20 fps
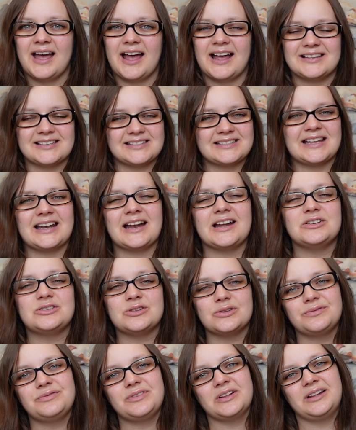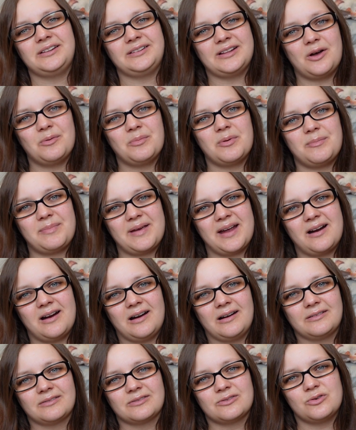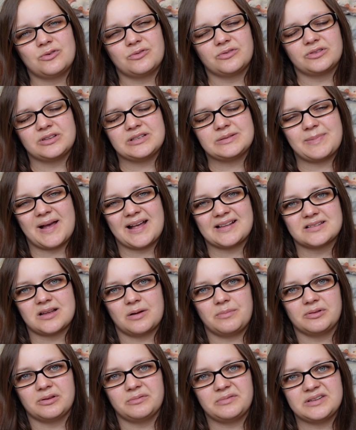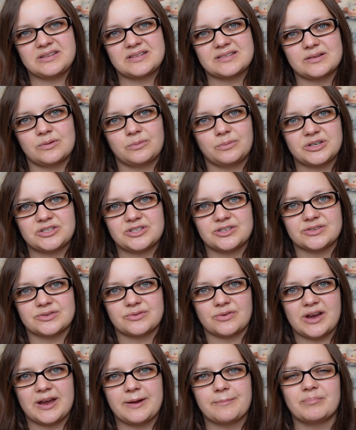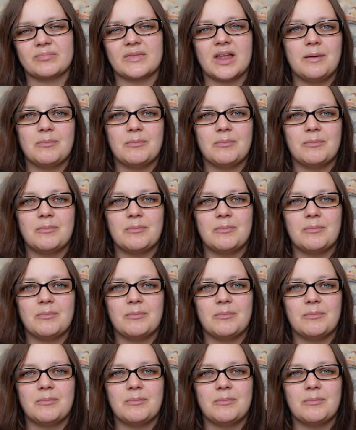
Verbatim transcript: As I said, I do feel a little bit better over these past couple of weeks, which is great.